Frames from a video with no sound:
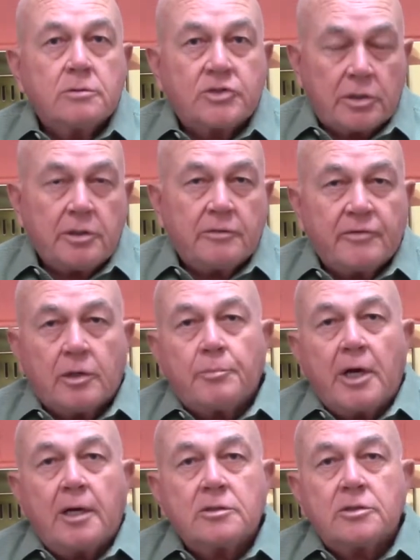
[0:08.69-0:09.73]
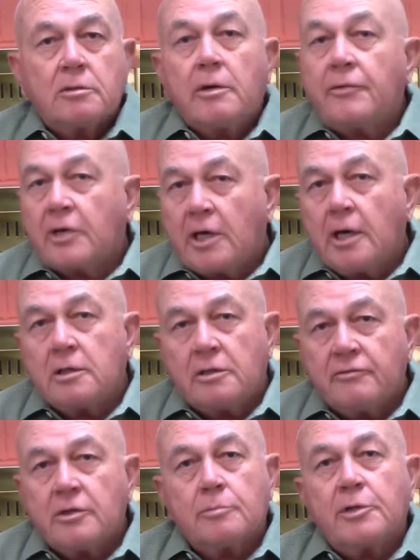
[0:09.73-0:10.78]
city of El Paso, and the county
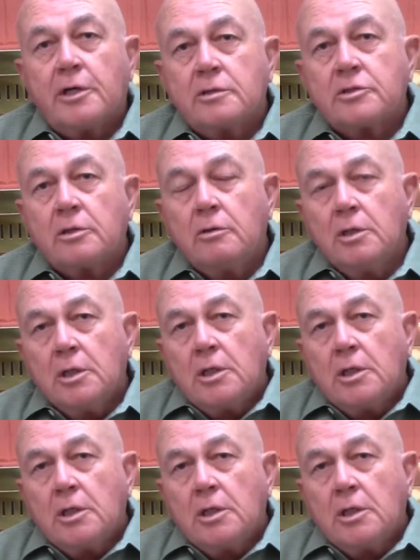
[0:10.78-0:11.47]
of El Paso,